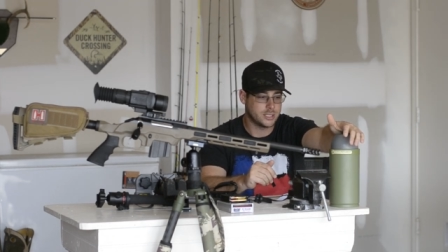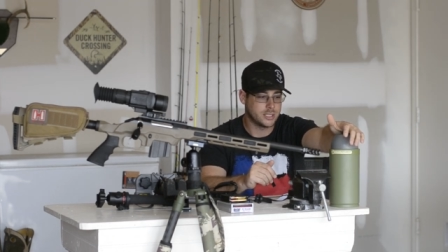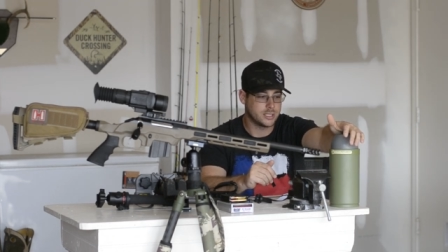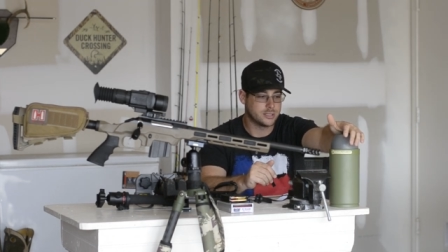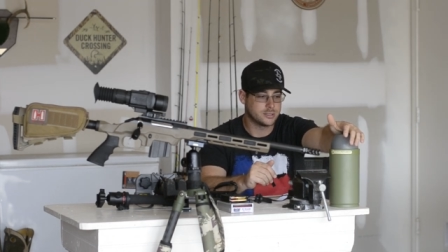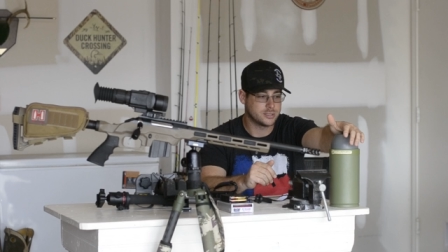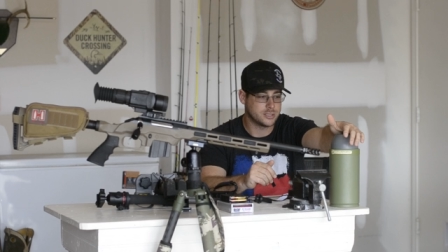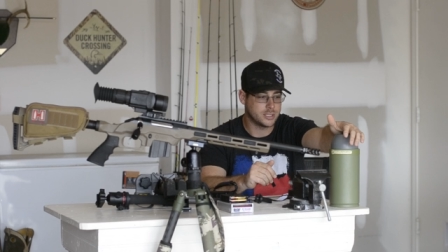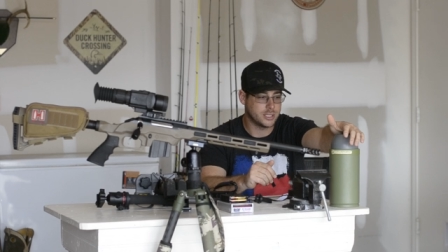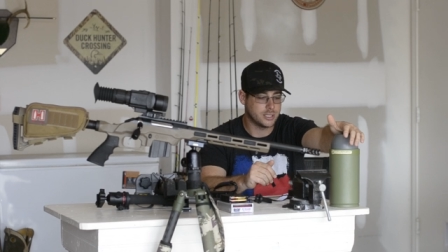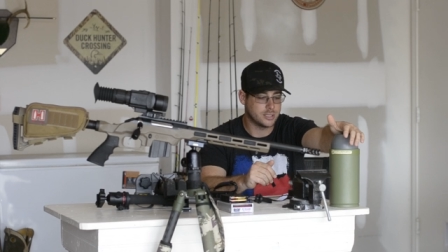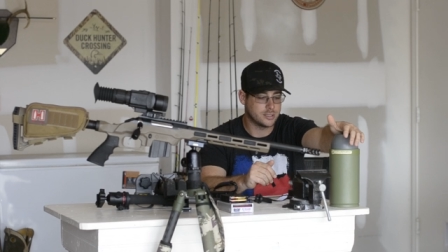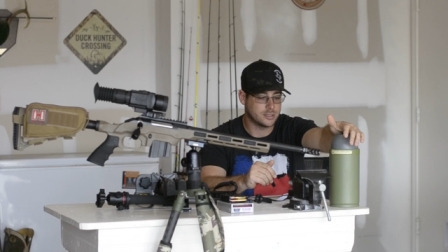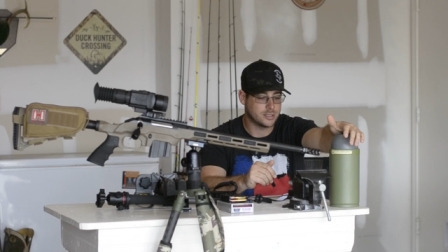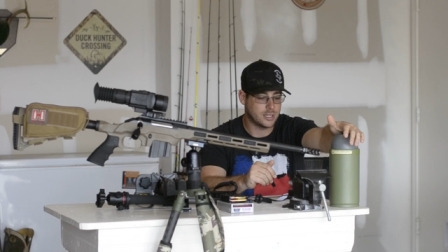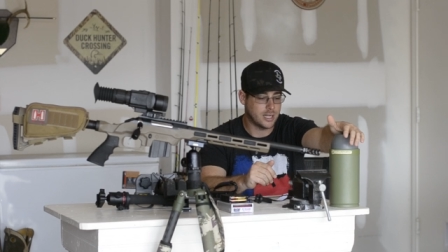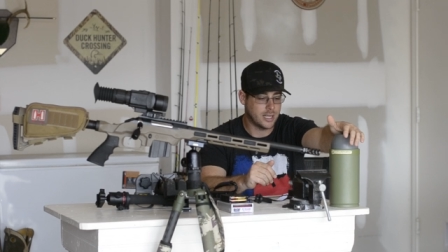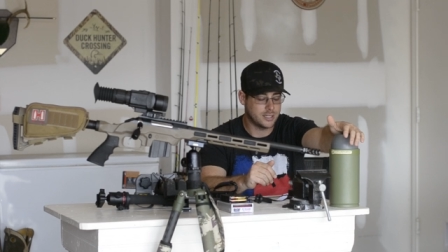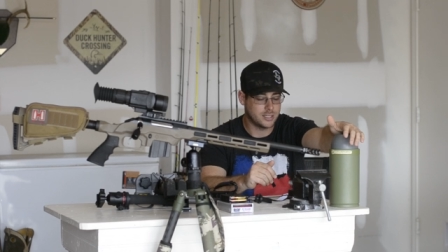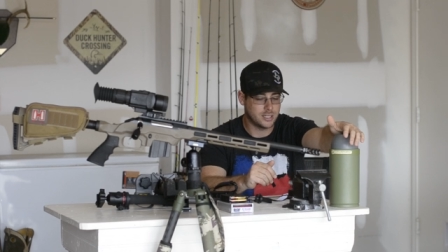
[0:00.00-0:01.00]
years and
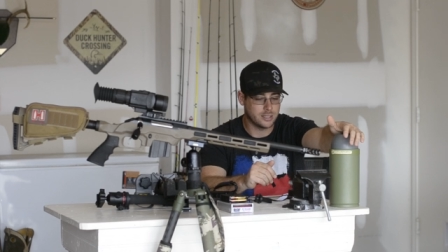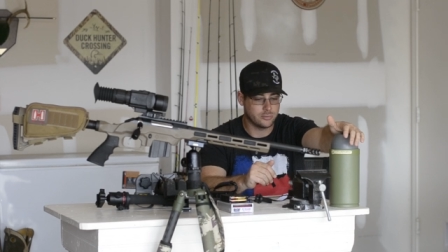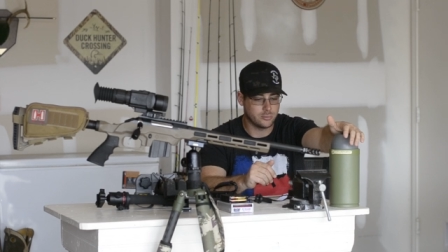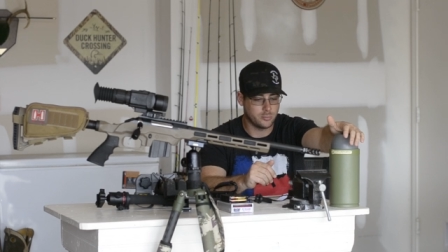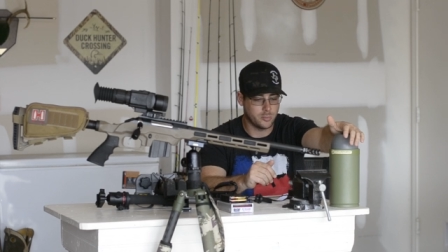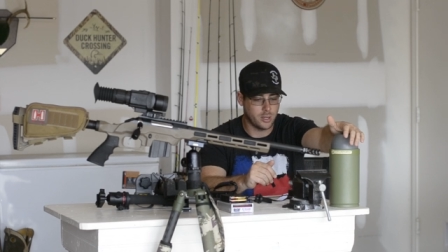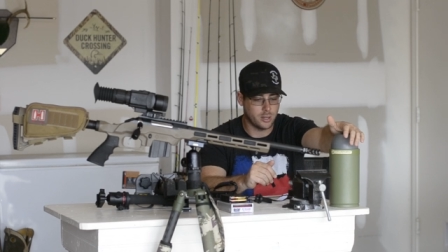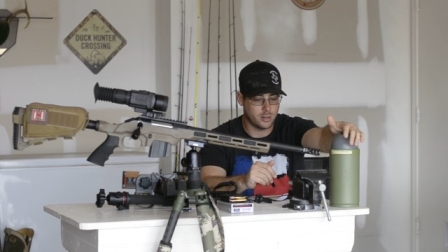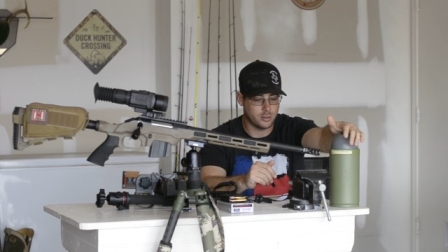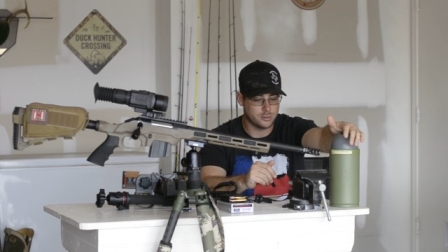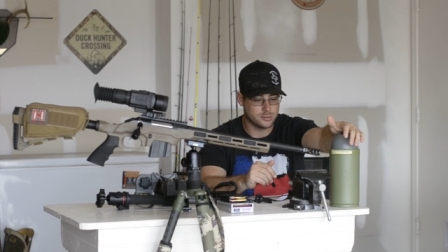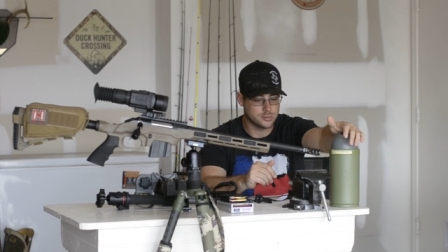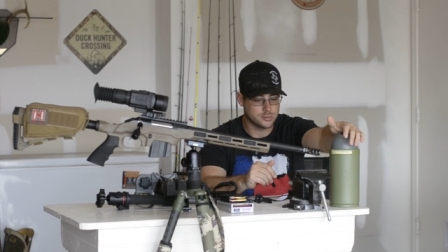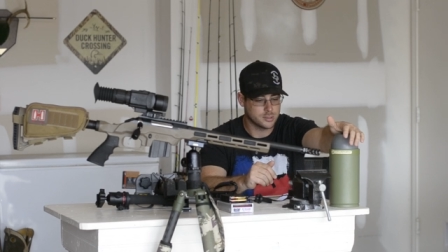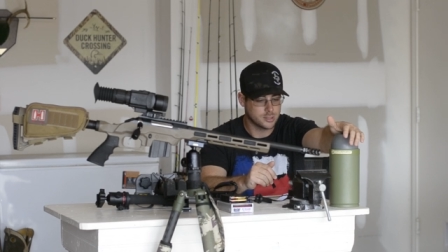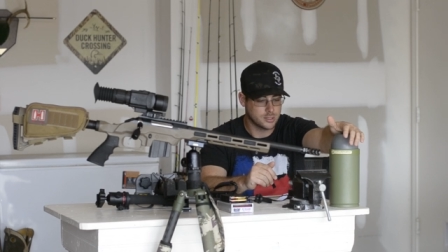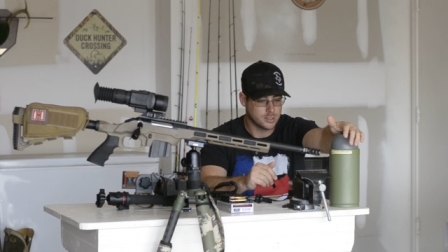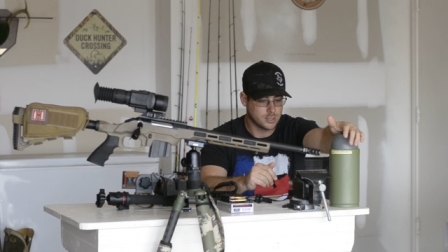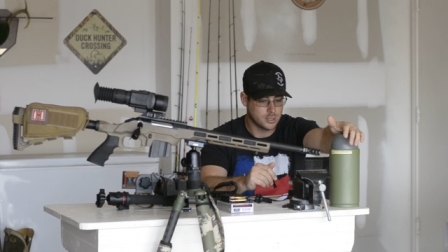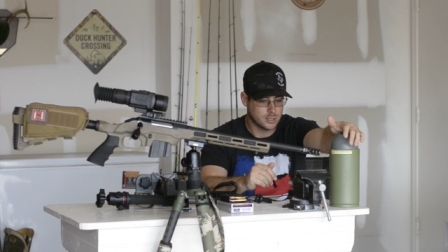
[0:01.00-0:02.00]
years and years, and I had
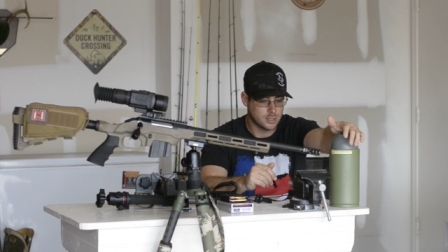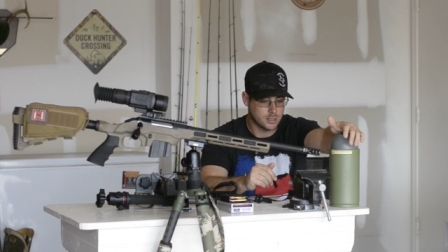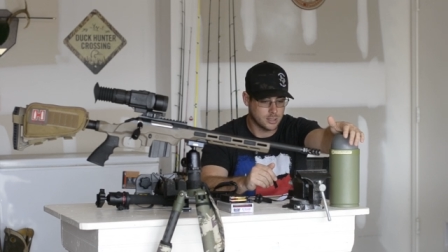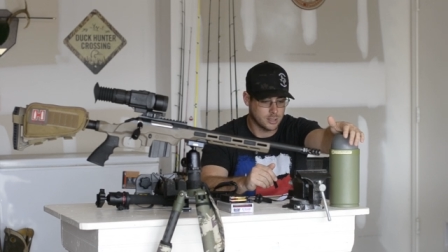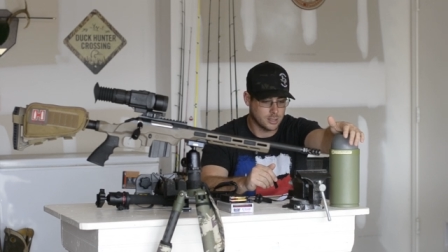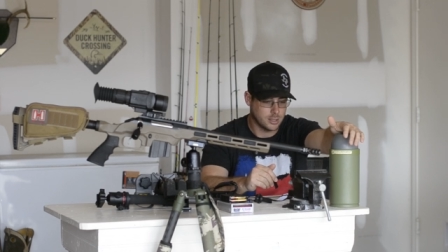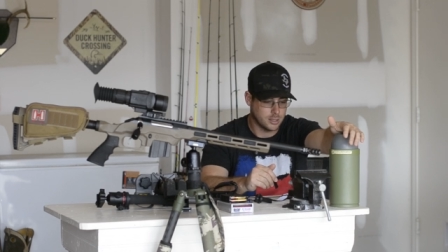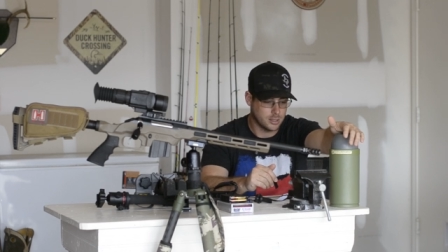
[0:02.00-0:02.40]
different models.